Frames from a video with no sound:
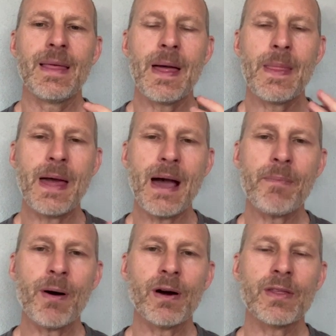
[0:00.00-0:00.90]
And that
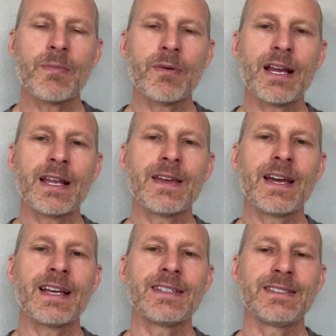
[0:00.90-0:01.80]
that part of the brain, the
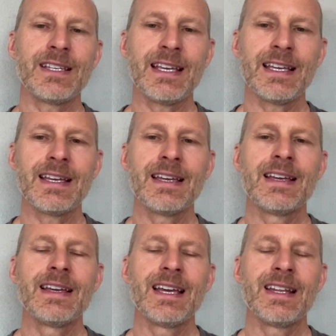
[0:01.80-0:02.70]
AAC,
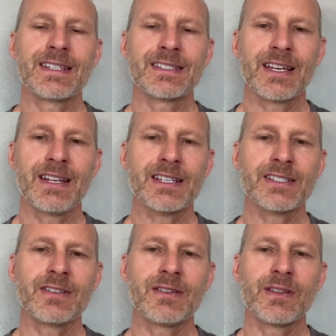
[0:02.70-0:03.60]
and its
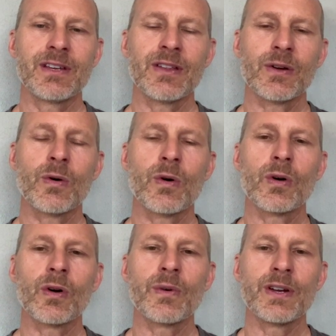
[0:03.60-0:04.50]
connection to the other
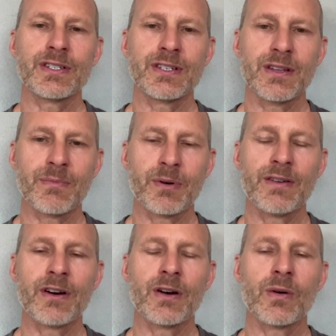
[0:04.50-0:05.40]
cortical region, the
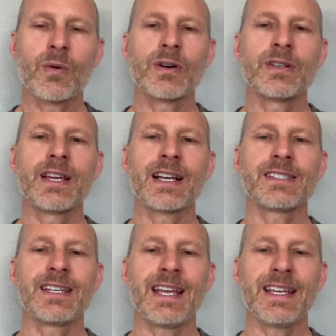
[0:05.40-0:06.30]
prefrontal
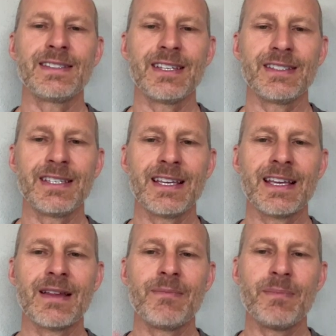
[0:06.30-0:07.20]
cortex and ECC,
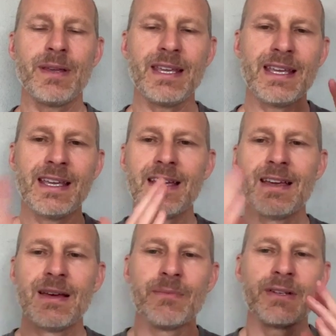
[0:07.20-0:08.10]
can be
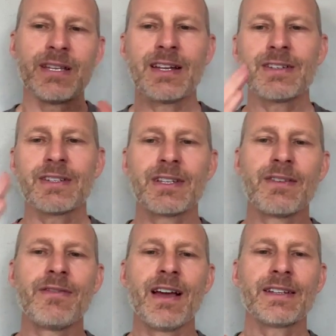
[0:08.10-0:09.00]
potentially
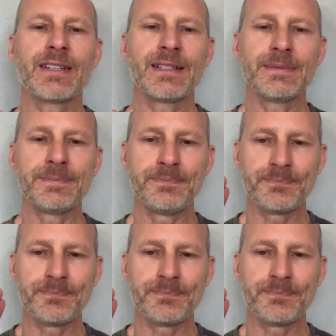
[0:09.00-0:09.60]
affected.